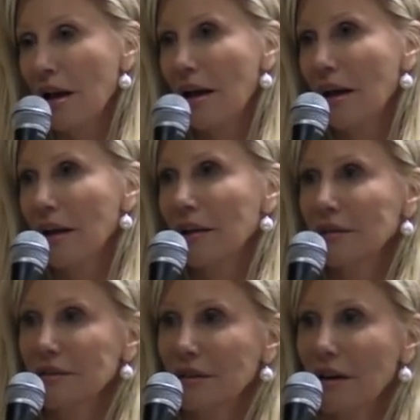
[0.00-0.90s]

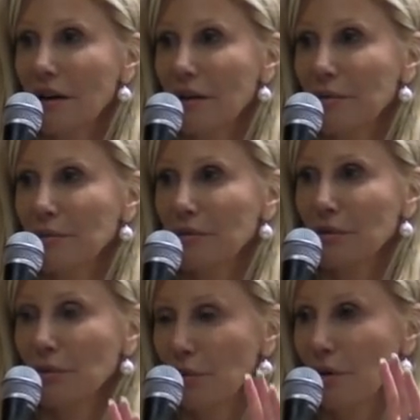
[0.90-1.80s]
and
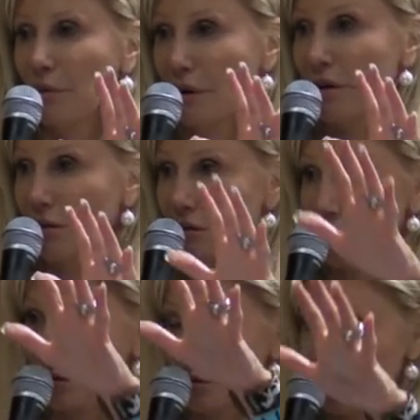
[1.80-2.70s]
we learn to
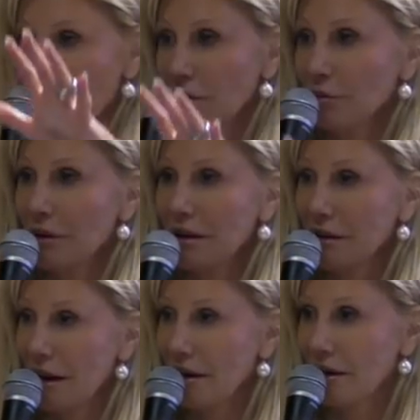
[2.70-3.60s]
control them in
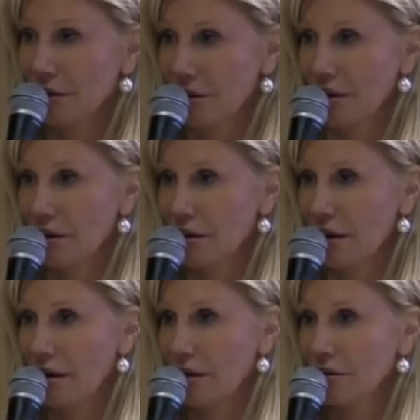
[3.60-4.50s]
that area,
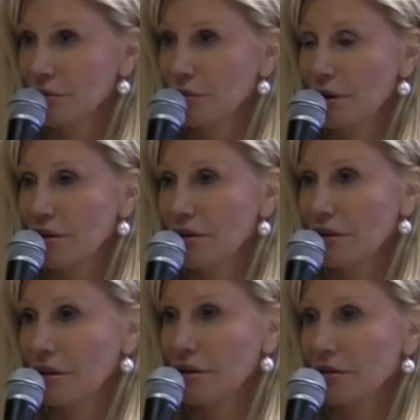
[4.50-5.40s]
and with
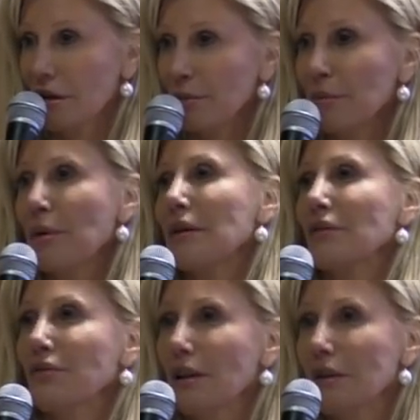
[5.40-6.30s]
supplemental
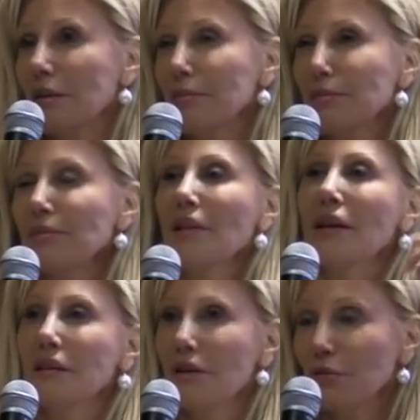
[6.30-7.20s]
feed,
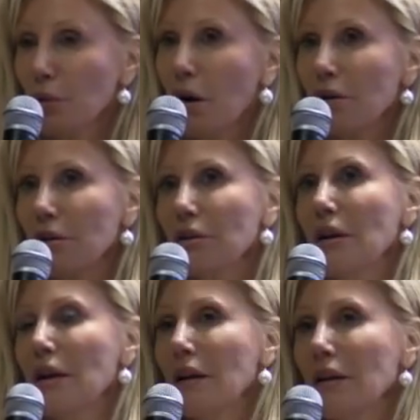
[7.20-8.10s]
enough water.
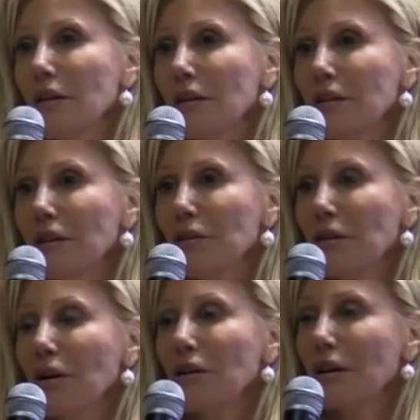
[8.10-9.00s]
You
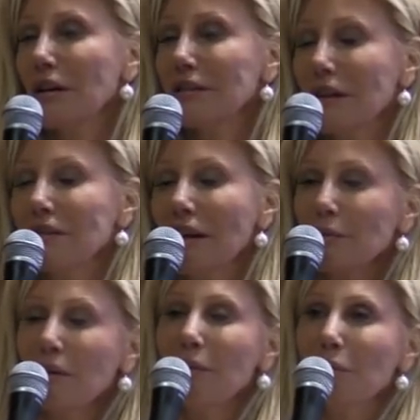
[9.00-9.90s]
know, it's
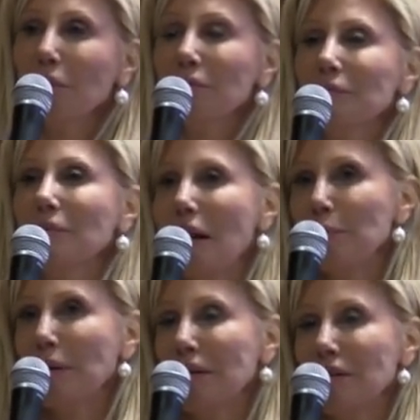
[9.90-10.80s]
like when I bought my
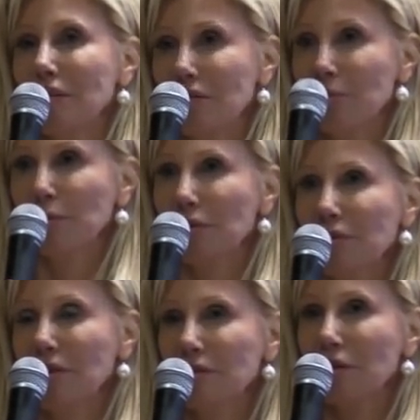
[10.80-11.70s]
place at the
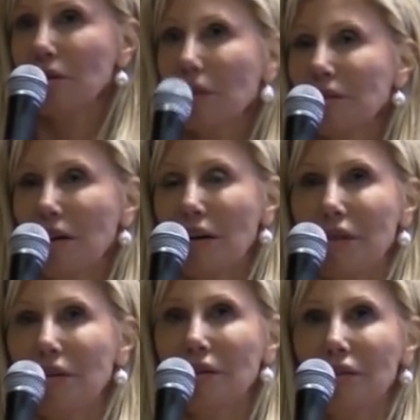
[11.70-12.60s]
Spruce. I
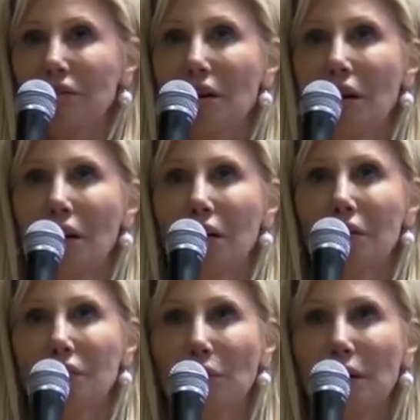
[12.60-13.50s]
think there's
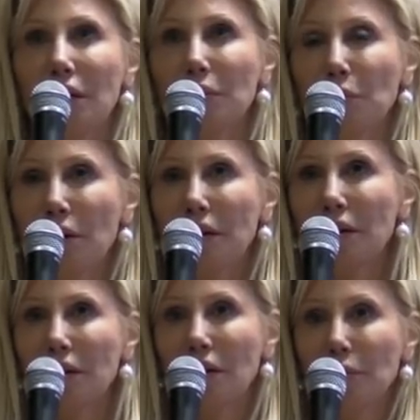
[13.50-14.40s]

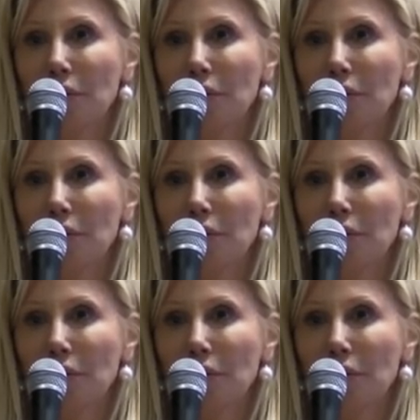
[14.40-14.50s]
21